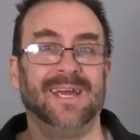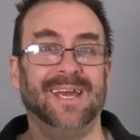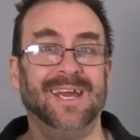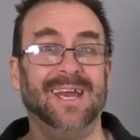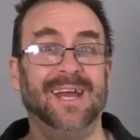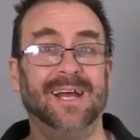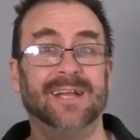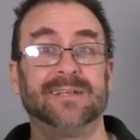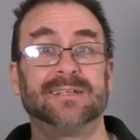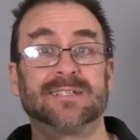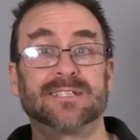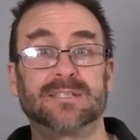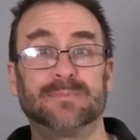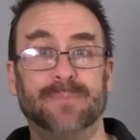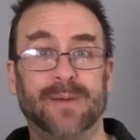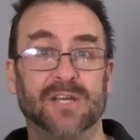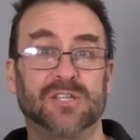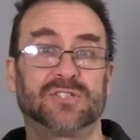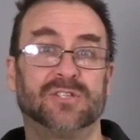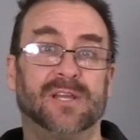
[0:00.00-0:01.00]
and
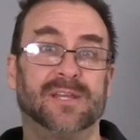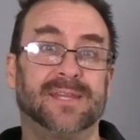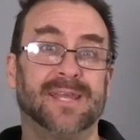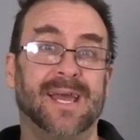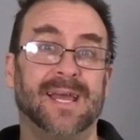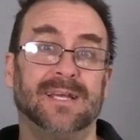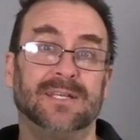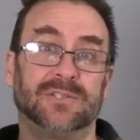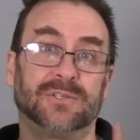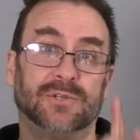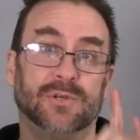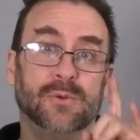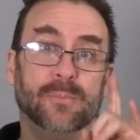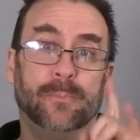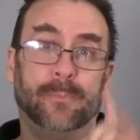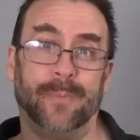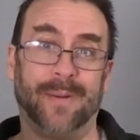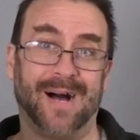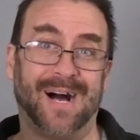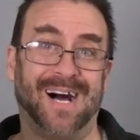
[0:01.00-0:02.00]
special thanks to
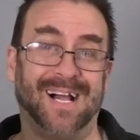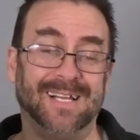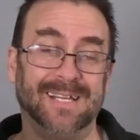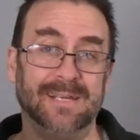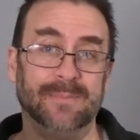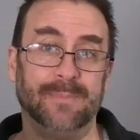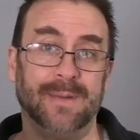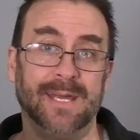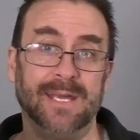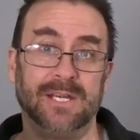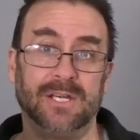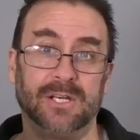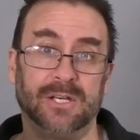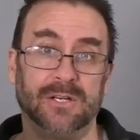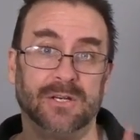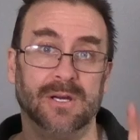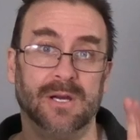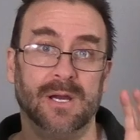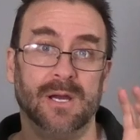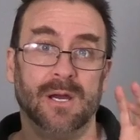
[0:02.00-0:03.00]

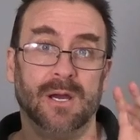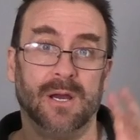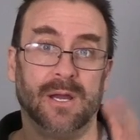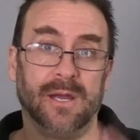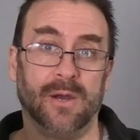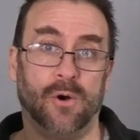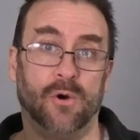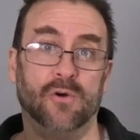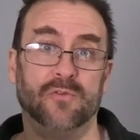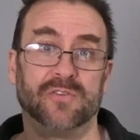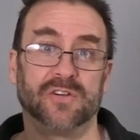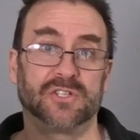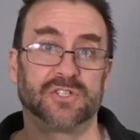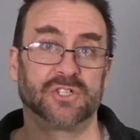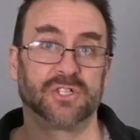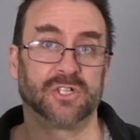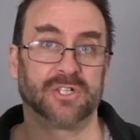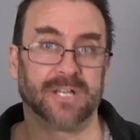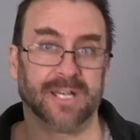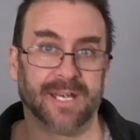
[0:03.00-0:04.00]
Polymaker,
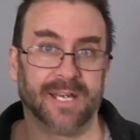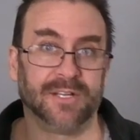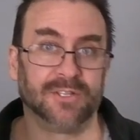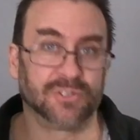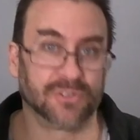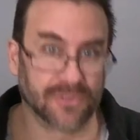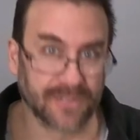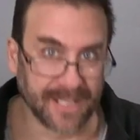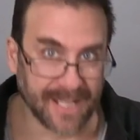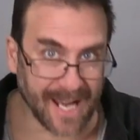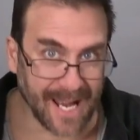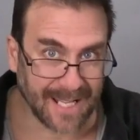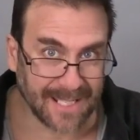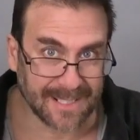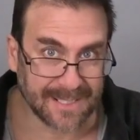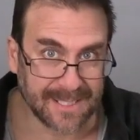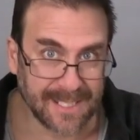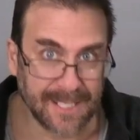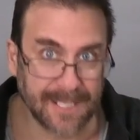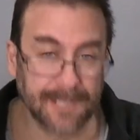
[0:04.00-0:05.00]
Overture, and
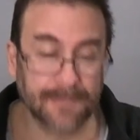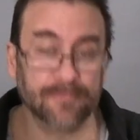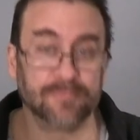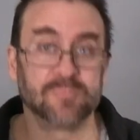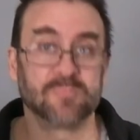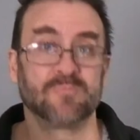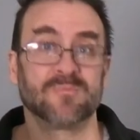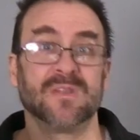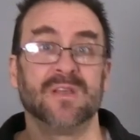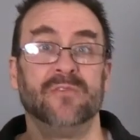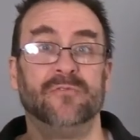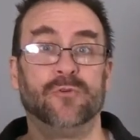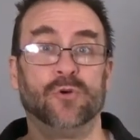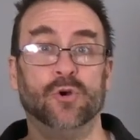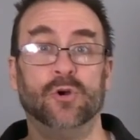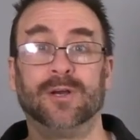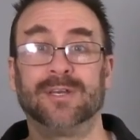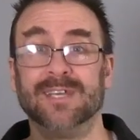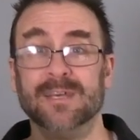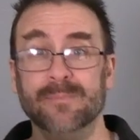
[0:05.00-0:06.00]
Creality
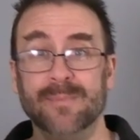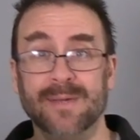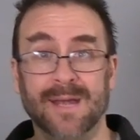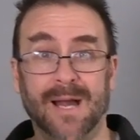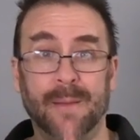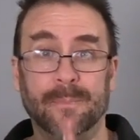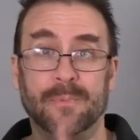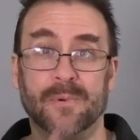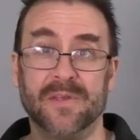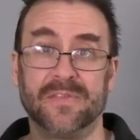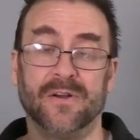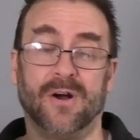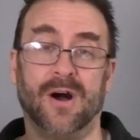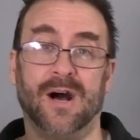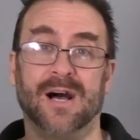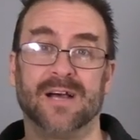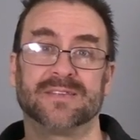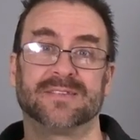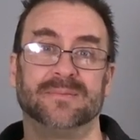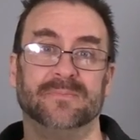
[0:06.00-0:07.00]
for hooking me up with
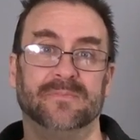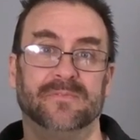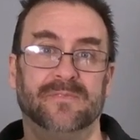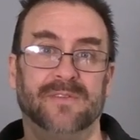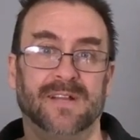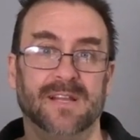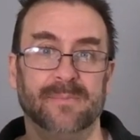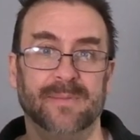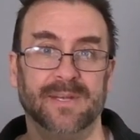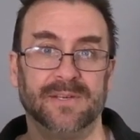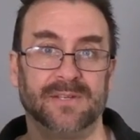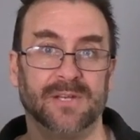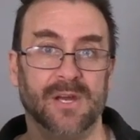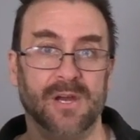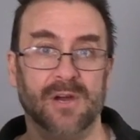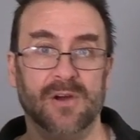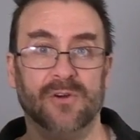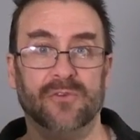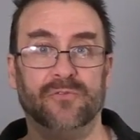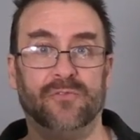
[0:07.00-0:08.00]
awesome filament
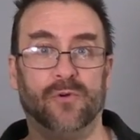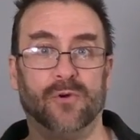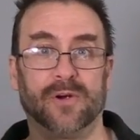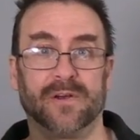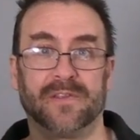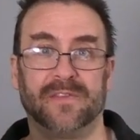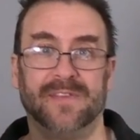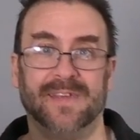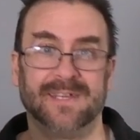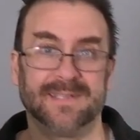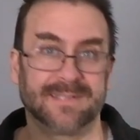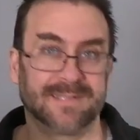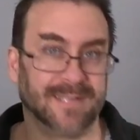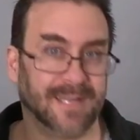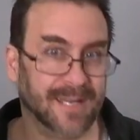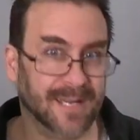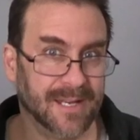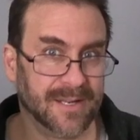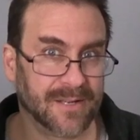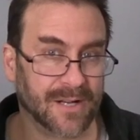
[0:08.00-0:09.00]
for
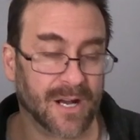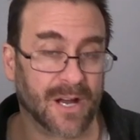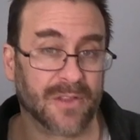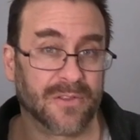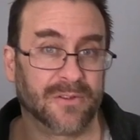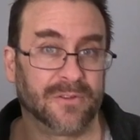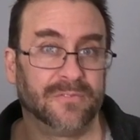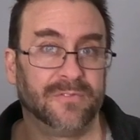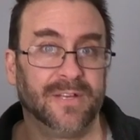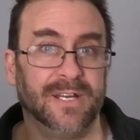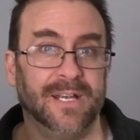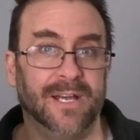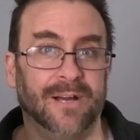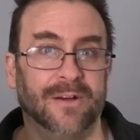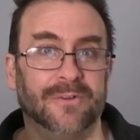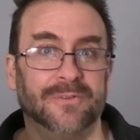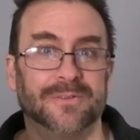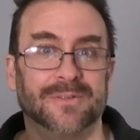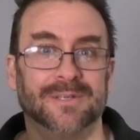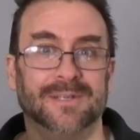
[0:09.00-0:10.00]
this and other
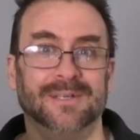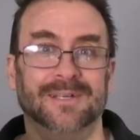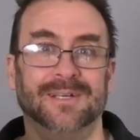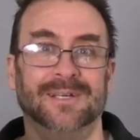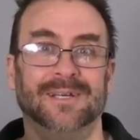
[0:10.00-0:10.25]
videos.